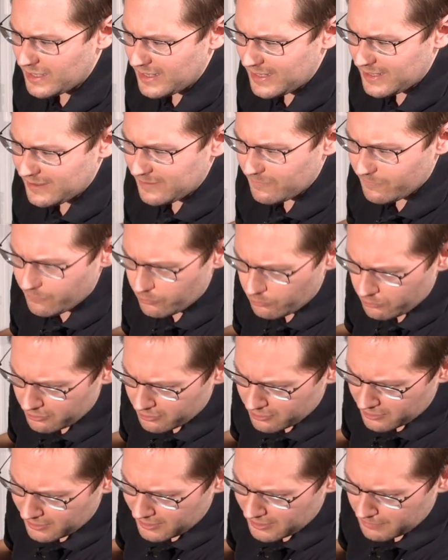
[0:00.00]
in full
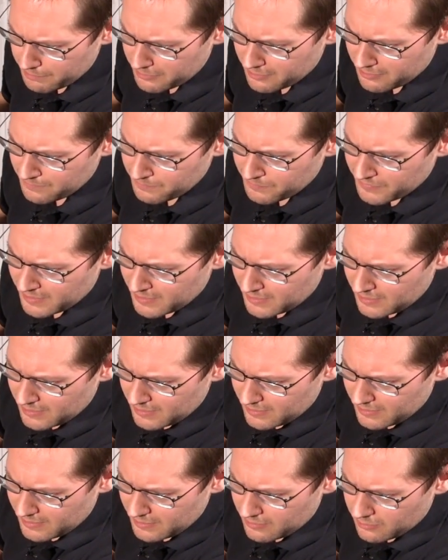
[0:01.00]
stops,
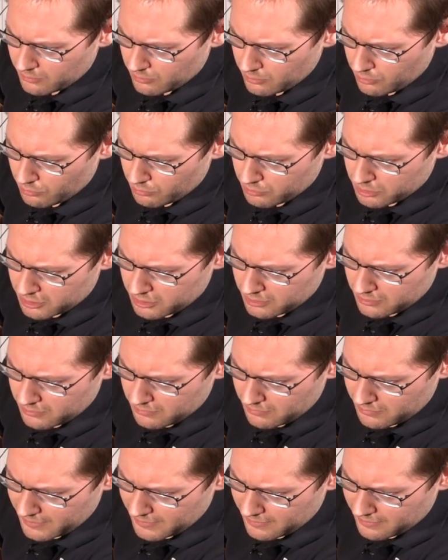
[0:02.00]
let's go
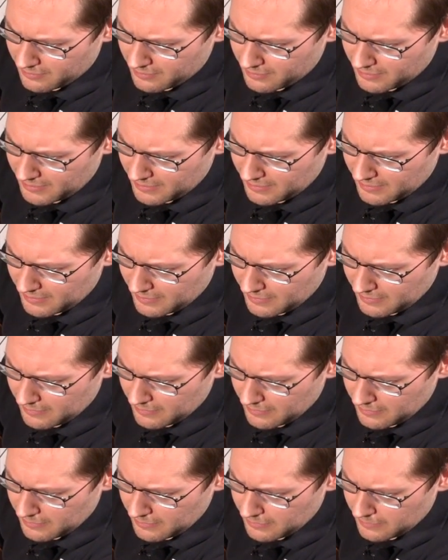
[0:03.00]
to, let's see
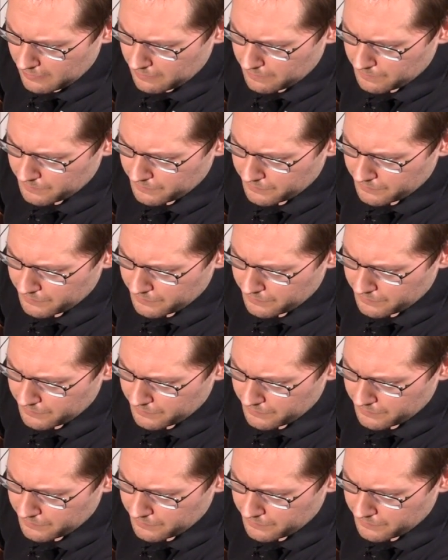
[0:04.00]
here,